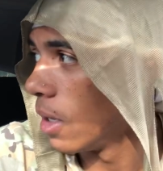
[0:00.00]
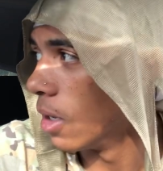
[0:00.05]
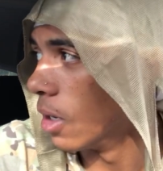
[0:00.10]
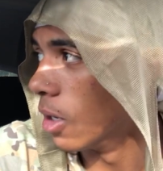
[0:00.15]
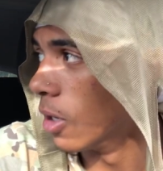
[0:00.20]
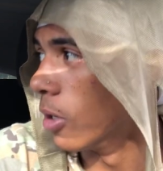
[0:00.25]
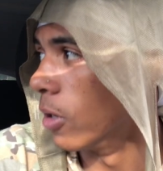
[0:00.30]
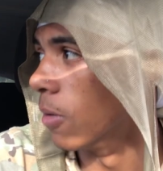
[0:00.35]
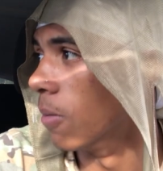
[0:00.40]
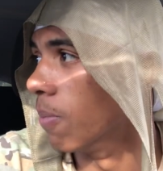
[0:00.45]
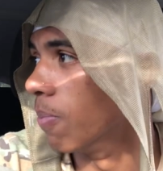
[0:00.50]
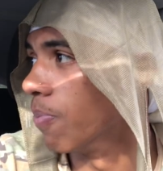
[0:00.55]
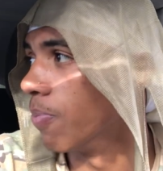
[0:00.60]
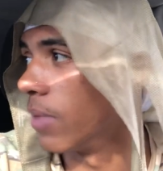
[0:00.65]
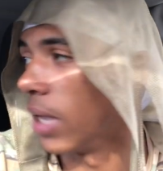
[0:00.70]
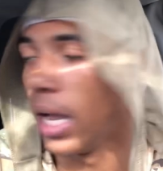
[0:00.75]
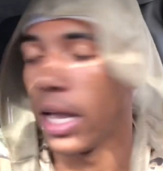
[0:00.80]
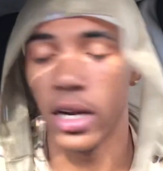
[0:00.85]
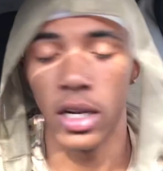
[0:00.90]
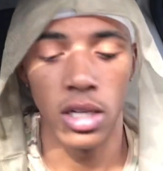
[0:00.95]

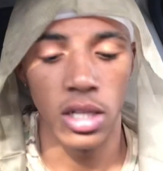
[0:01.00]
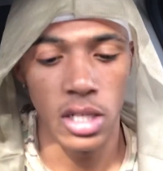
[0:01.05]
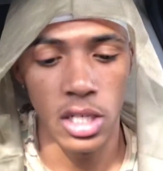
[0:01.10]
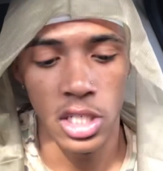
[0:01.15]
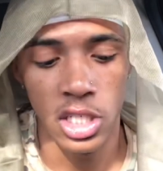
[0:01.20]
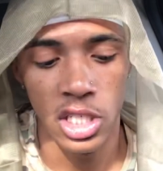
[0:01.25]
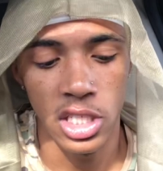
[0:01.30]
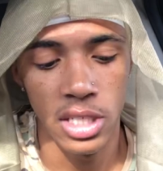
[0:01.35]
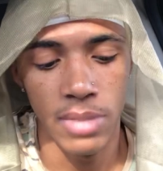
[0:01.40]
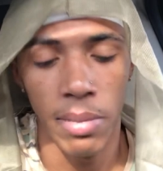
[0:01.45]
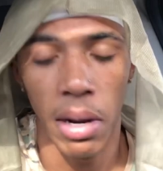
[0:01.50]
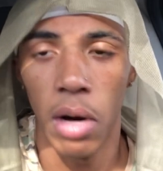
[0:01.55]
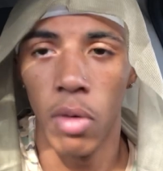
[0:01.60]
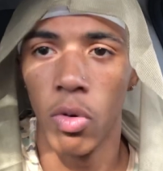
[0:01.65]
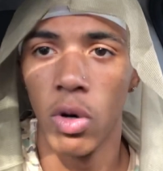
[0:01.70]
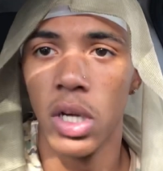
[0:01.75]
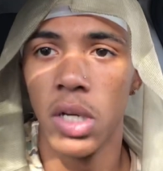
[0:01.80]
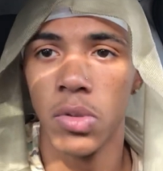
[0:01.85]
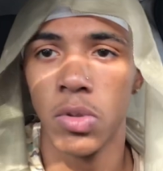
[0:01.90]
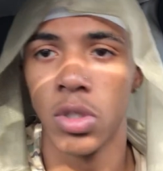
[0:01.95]
I had a concussion, and my
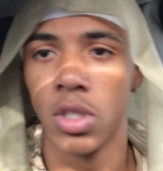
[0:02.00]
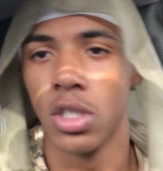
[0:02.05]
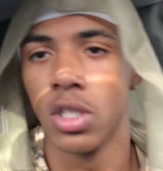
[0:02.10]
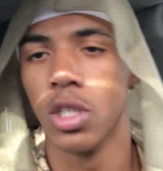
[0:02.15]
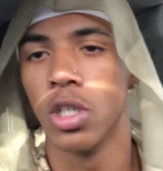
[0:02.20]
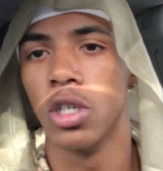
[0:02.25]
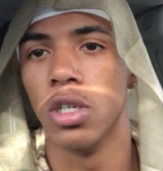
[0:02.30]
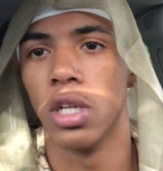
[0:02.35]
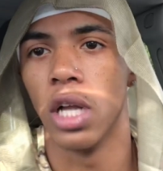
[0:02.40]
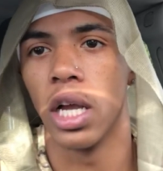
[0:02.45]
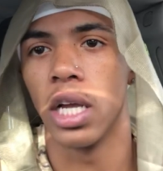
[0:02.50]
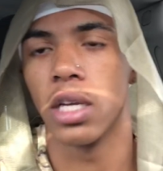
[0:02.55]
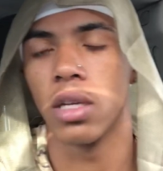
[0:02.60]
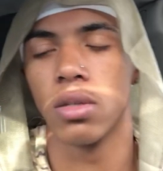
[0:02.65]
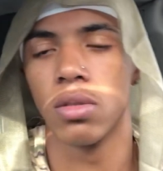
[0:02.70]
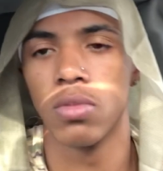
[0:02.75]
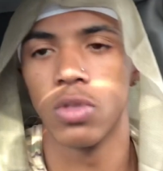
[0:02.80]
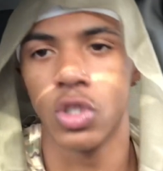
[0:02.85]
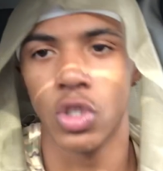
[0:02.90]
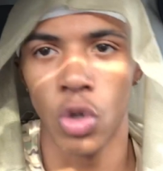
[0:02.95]
ribs was a little, like,
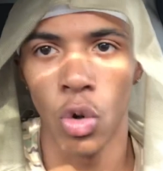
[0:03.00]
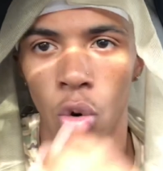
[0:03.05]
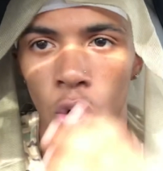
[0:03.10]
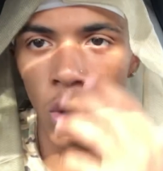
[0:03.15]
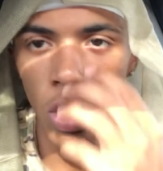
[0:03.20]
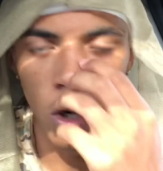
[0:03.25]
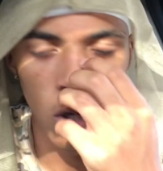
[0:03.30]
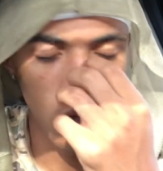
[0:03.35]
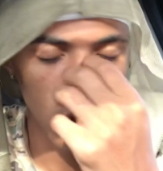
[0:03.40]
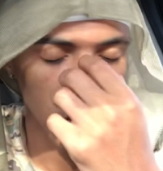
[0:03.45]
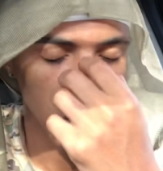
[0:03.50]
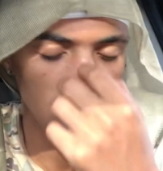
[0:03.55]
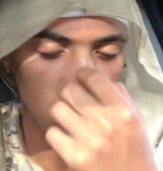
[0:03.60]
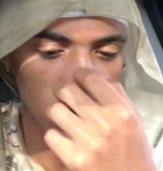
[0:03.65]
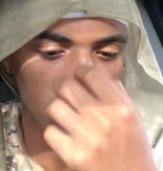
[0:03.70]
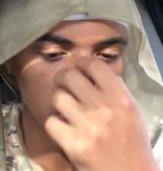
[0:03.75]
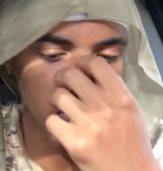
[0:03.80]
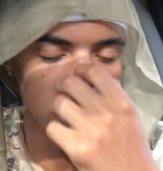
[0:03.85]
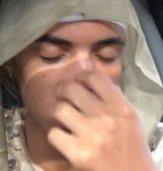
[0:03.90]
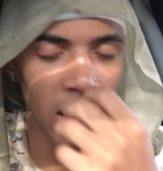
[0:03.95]
sore,
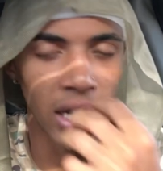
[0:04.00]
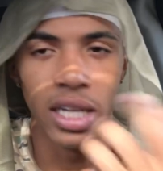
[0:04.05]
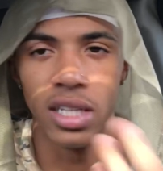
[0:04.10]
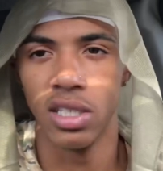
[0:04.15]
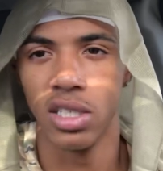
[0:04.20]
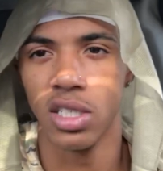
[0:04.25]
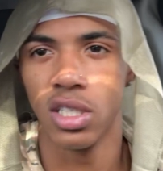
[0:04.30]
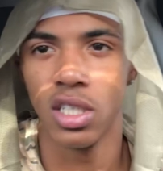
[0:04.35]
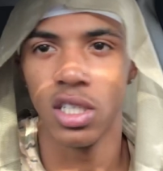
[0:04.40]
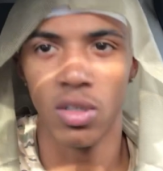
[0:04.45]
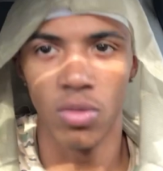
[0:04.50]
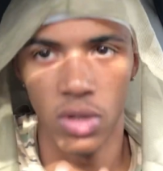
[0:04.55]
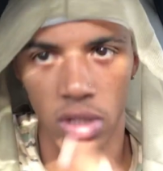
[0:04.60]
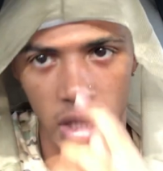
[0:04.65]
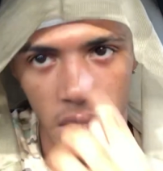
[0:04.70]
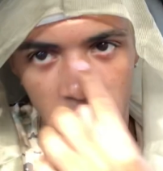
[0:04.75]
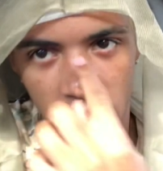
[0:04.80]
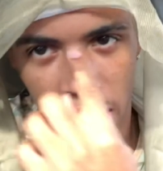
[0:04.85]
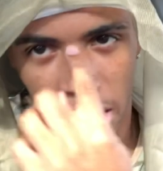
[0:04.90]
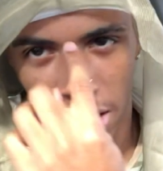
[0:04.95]
you feel me? Because I hit the steering wheel,
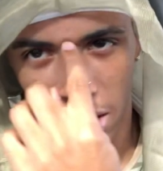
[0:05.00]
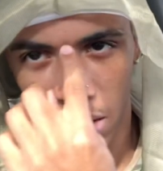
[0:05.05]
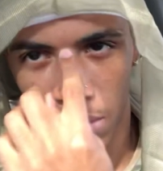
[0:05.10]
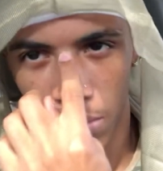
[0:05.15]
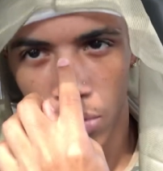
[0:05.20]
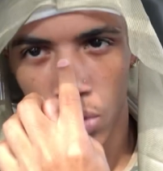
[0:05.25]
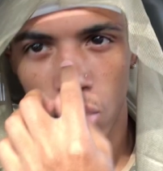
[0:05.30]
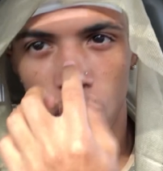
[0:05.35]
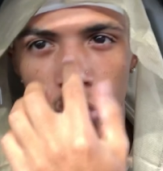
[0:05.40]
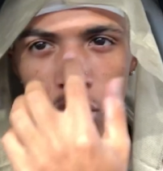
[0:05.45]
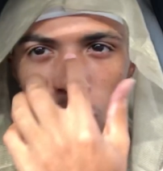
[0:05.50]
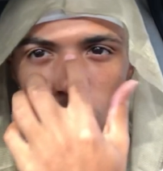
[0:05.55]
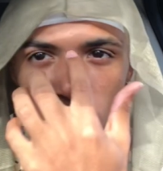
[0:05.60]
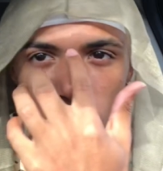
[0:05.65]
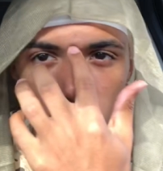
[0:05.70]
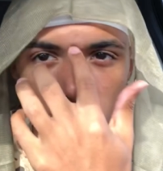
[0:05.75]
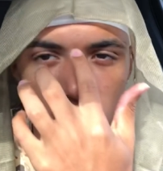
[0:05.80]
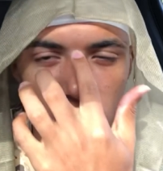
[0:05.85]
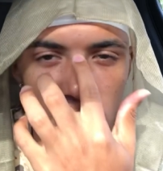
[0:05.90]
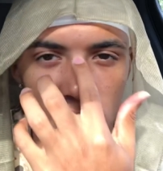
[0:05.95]
and I had, like, a bruise
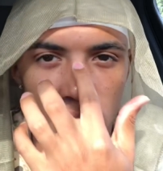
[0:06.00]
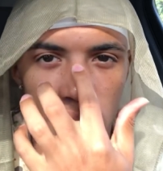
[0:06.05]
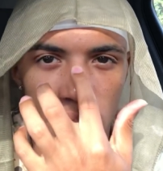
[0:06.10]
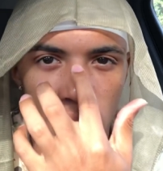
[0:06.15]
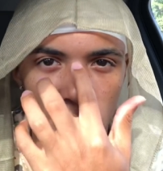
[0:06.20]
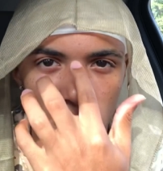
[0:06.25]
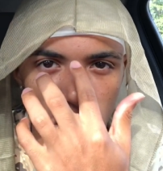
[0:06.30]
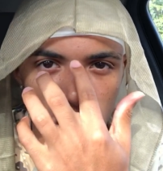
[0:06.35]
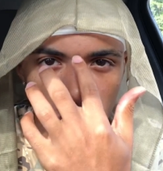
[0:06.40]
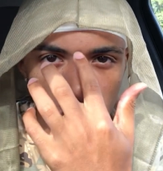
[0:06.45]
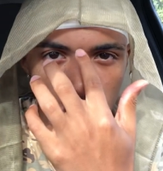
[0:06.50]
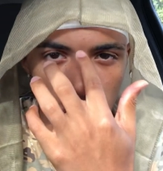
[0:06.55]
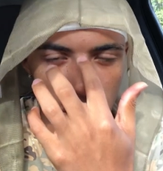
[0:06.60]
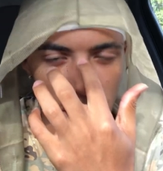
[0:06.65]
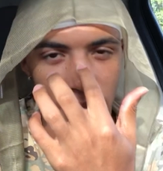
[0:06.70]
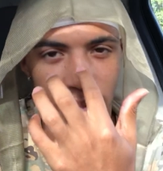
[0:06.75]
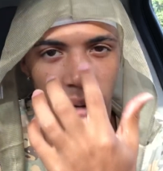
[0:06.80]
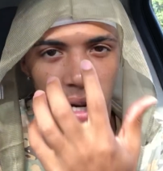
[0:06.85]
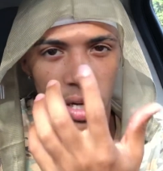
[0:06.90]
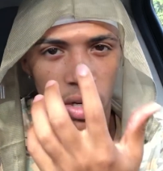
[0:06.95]
right here,
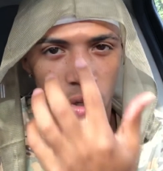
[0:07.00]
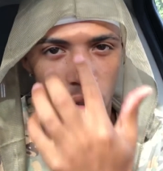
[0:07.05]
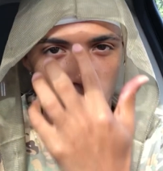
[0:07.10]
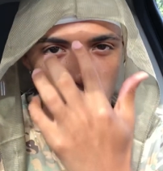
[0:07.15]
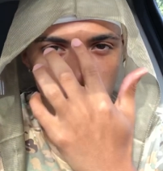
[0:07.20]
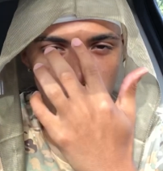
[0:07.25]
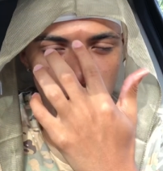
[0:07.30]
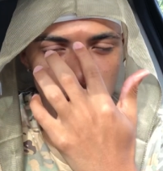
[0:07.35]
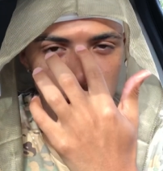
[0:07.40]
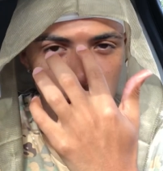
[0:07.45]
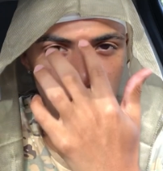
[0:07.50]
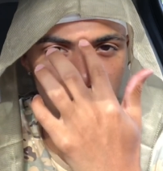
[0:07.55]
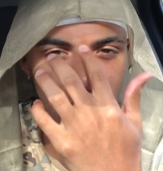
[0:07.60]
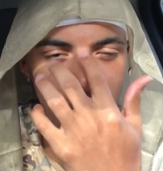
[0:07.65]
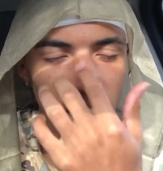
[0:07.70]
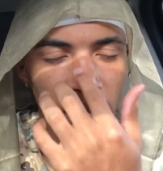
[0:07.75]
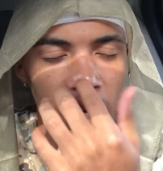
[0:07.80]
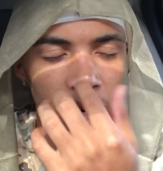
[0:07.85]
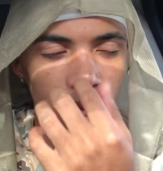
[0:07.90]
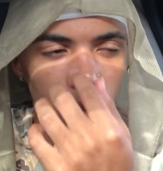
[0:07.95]
like, in my nose, like, at the
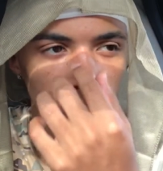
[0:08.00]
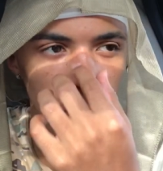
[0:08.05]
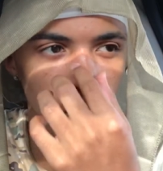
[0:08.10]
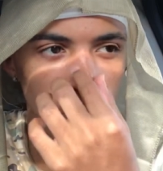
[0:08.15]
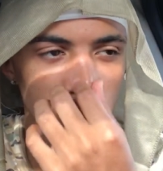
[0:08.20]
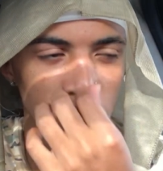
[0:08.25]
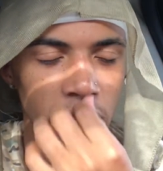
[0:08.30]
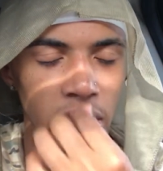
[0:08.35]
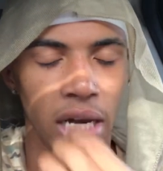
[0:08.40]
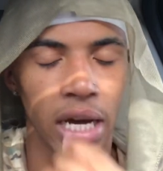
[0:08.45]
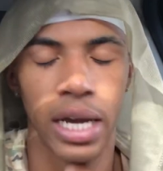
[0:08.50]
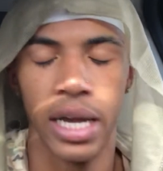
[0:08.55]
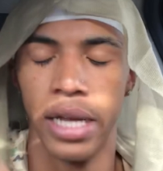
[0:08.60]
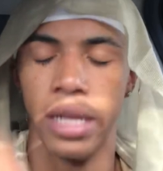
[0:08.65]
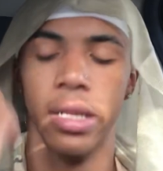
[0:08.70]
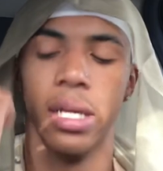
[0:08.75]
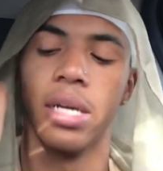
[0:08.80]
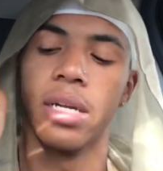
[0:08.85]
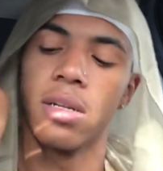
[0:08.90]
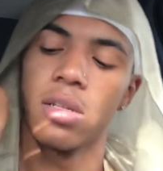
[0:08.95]
top. I had a bruise, and I
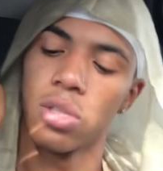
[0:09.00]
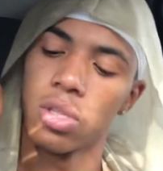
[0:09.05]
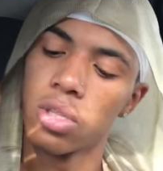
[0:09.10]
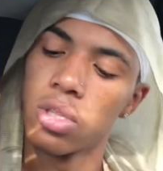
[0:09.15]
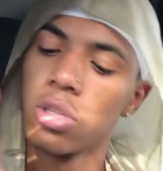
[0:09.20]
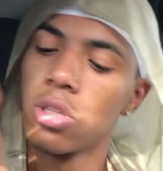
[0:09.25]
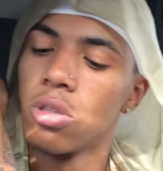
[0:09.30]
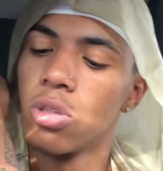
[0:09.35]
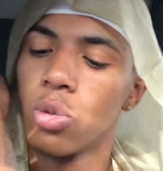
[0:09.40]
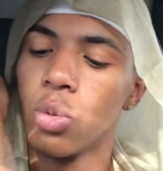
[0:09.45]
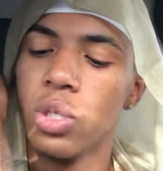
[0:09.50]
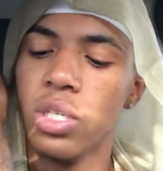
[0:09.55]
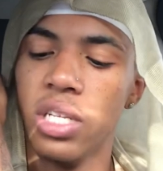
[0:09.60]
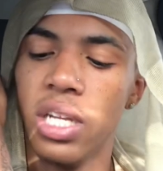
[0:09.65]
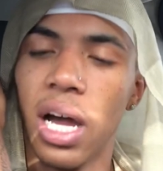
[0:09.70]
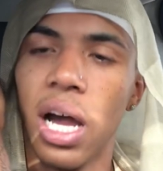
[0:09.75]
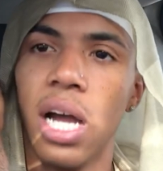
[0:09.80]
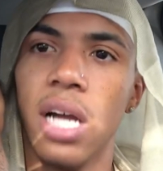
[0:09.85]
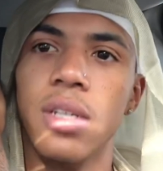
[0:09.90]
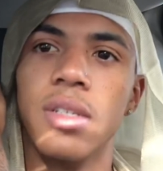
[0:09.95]
had, like, 3
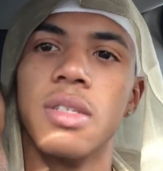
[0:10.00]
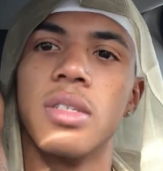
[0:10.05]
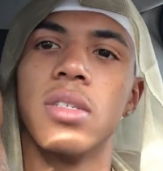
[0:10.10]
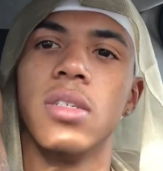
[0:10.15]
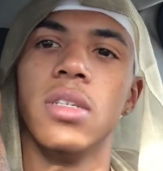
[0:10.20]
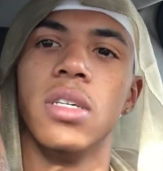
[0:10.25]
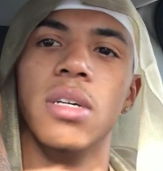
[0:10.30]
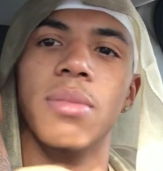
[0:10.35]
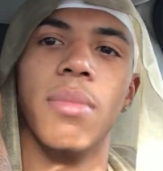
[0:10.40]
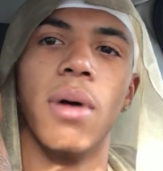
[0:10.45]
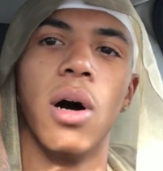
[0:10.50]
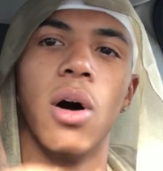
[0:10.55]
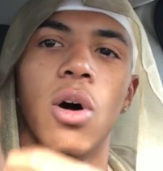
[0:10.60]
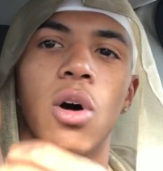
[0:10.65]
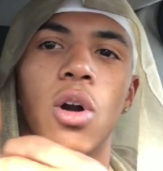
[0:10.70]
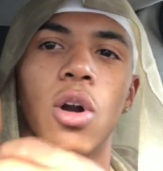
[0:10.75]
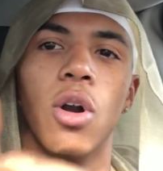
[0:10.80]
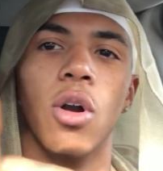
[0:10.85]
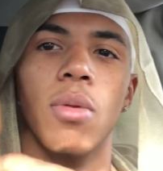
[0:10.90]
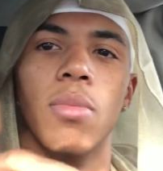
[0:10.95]
knots in my
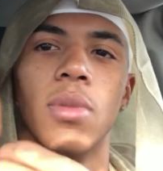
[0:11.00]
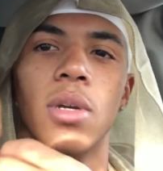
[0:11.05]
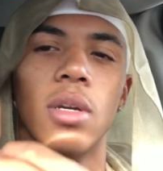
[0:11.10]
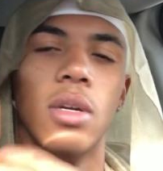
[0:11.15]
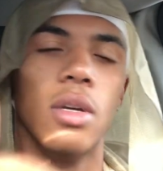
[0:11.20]
arm,